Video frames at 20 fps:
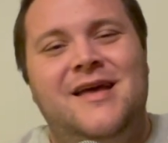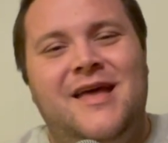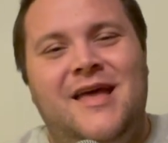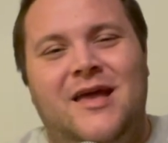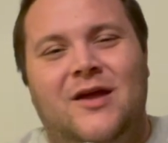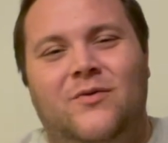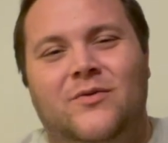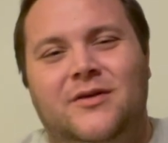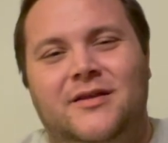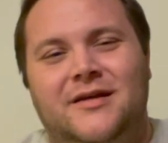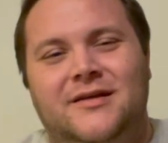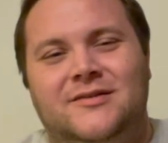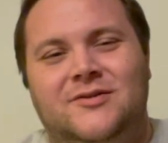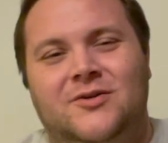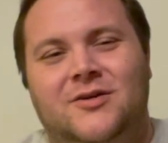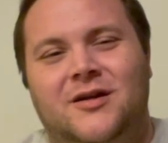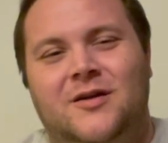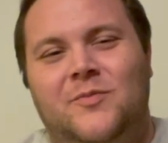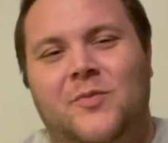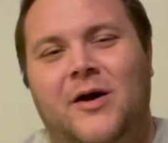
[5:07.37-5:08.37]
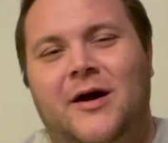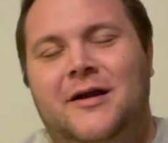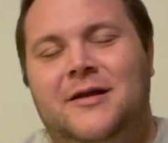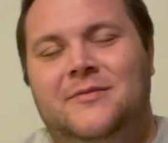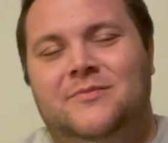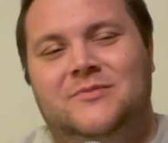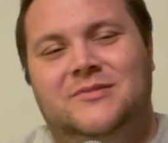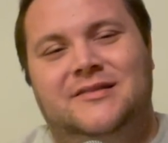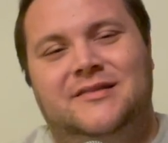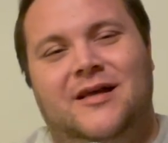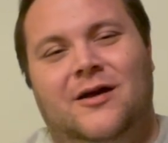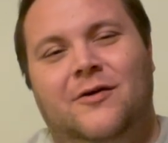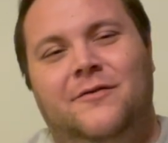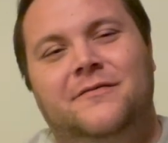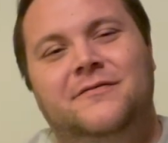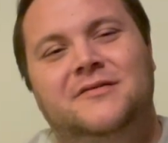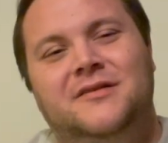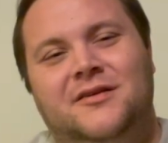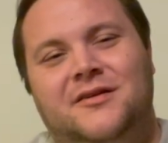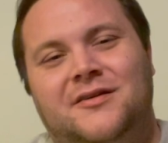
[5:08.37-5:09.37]
He really took it upon himself
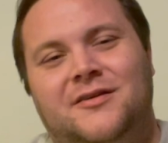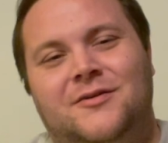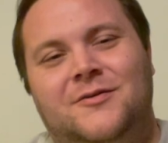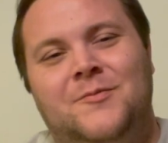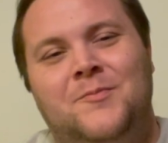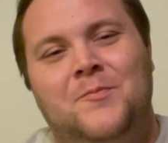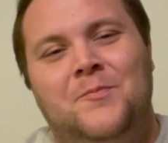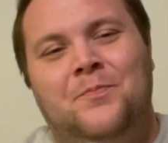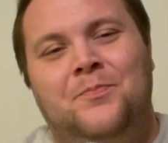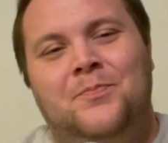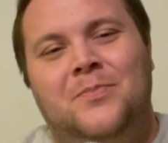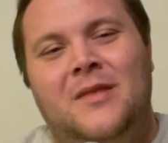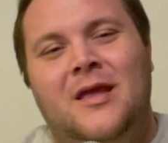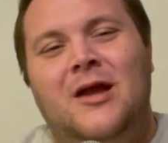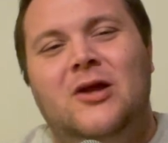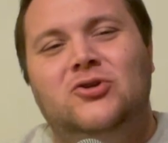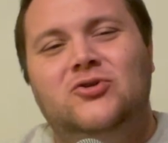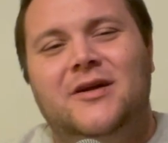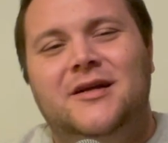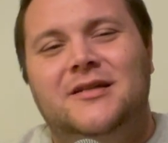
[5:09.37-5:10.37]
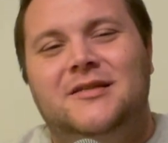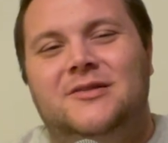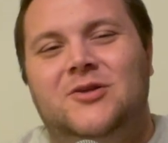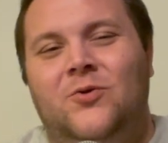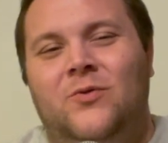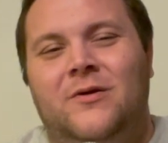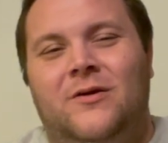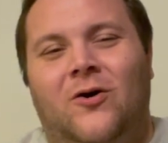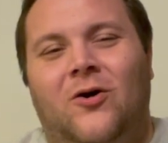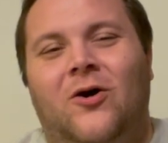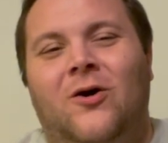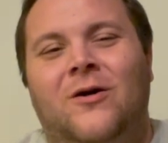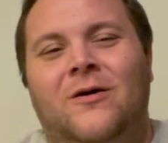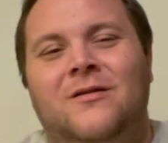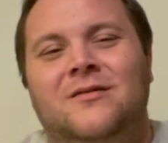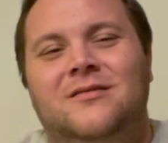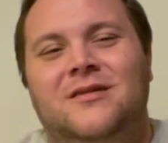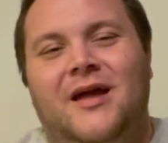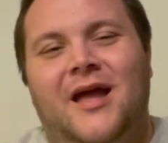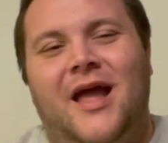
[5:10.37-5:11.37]
to try to do it all.